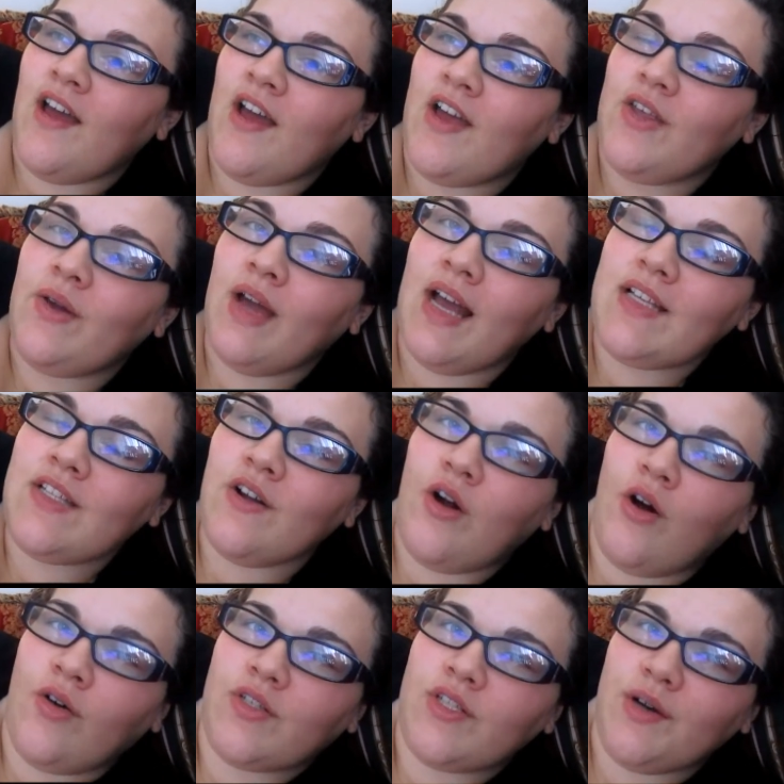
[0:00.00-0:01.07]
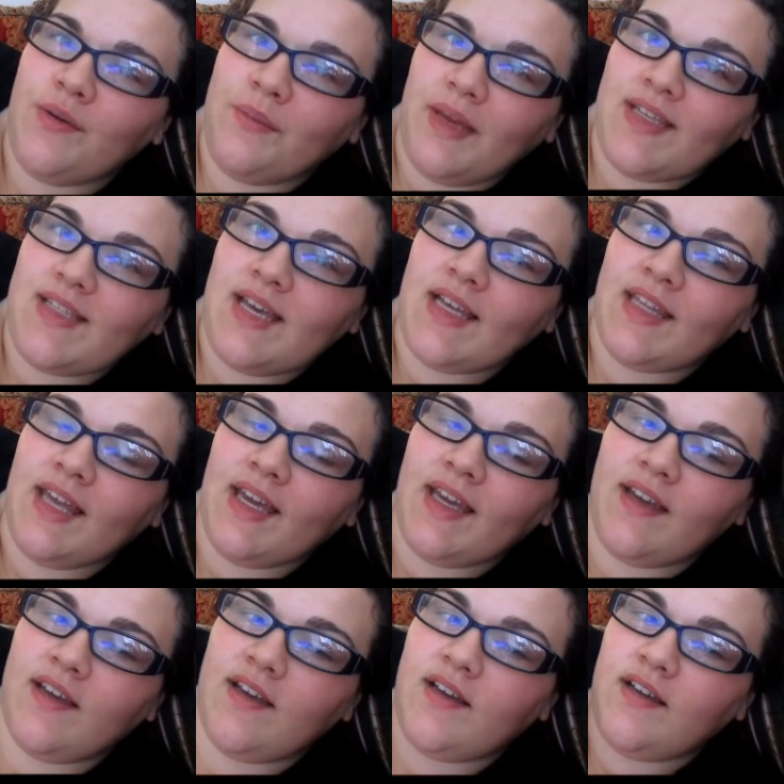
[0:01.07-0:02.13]
you guys are all so amazing, like,
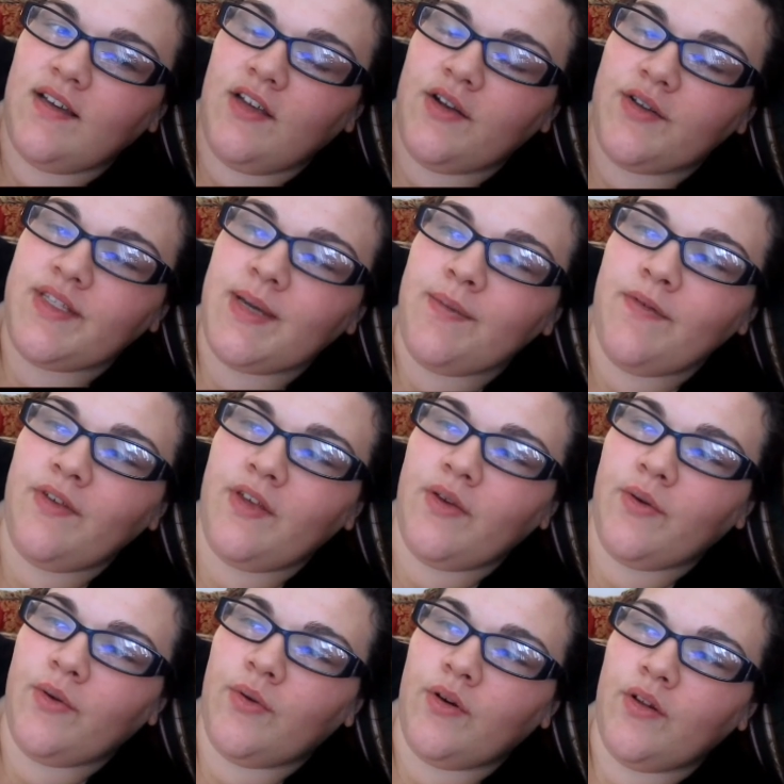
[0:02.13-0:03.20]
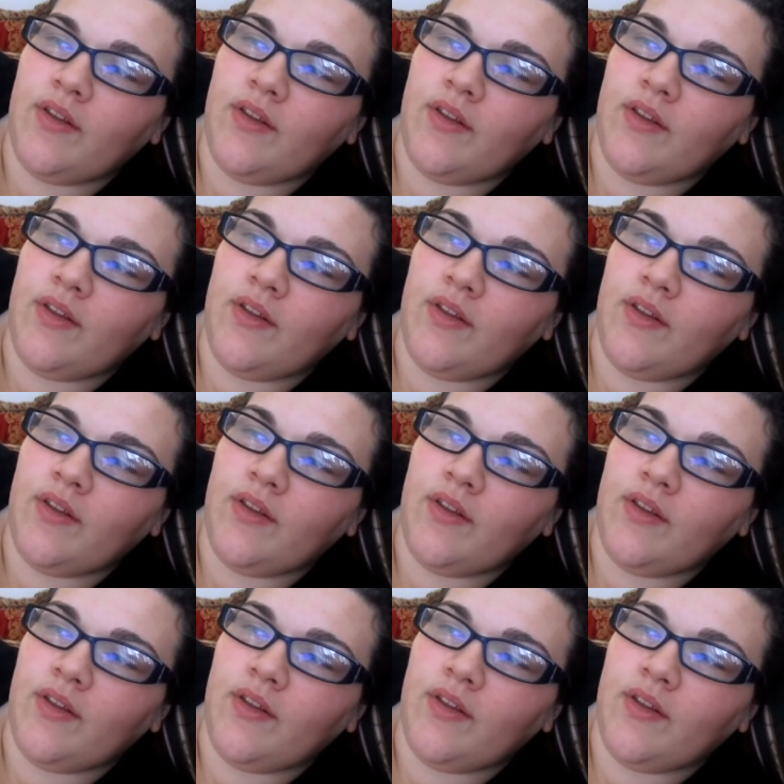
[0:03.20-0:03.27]
you know, some of you